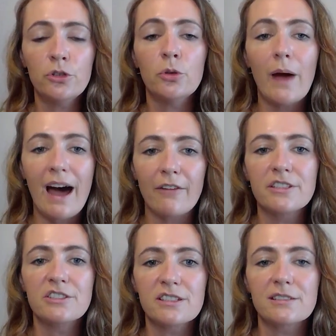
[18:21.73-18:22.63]
You have
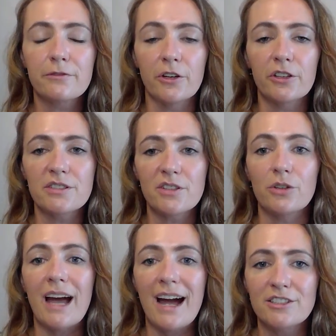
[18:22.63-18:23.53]
to just focus
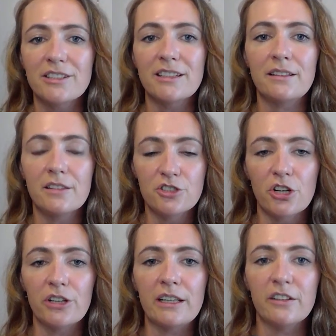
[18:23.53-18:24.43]
on actually the
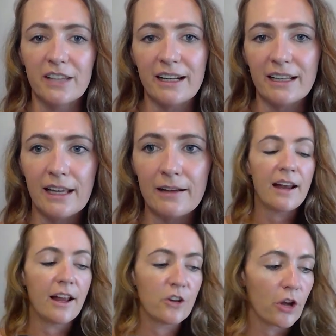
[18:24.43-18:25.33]
journey of getting there.
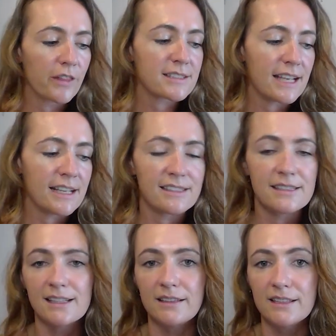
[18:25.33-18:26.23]
And I know that's
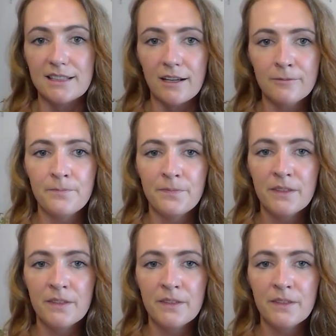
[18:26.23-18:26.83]
easier said than done.